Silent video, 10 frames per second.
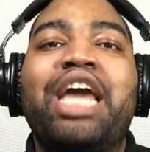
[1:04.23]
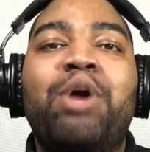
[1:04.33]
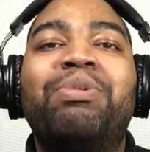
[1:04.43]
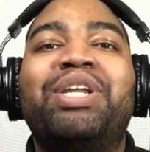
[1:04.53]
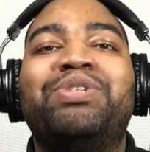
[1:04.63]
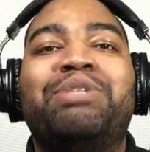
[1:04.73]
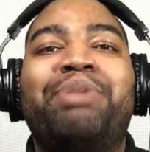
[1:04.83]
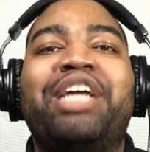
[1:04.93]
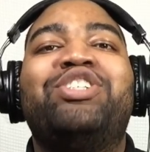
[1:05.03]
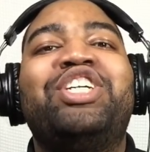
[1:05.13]
down below to
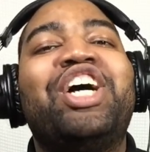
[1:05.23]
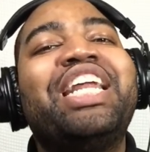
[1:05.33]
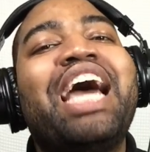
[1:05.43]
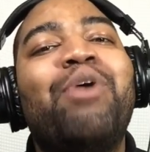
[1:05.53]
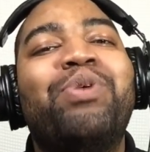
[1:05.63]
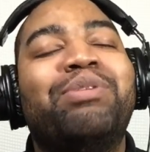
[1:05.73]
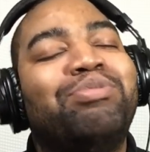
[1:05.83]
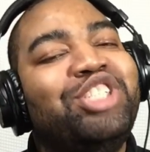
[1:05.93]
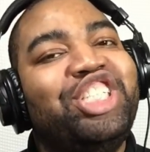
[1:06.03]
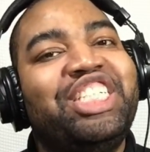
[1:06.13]
Patreon. I would
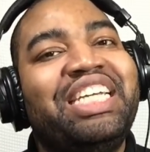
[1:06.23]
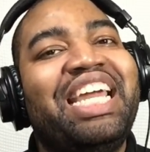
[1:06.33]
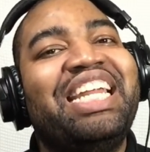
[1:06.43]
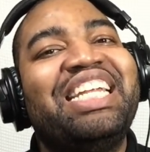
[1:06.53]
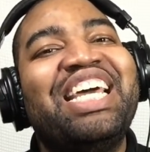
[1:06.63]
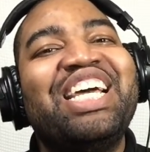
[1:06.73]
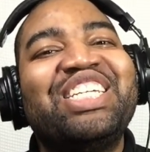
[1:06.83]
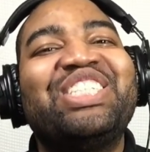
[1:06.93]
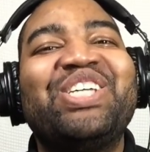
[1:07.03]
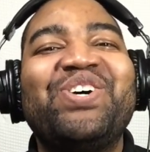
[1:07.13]
appreciate it.
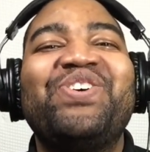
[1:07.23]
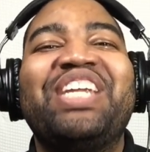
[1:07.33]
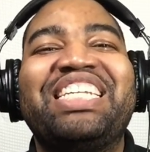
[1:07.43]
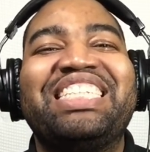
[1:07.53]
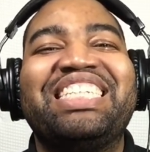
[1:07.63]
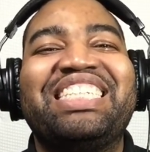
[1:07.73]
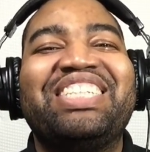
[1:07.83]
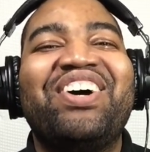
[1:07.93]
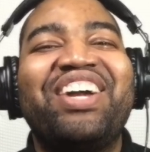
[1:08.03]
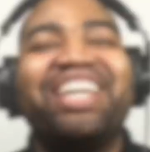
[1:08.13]
So let's get
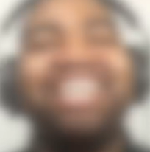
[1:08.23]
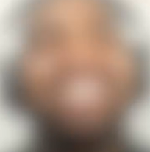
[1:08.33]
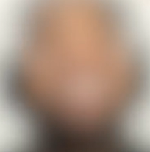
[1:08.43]
started.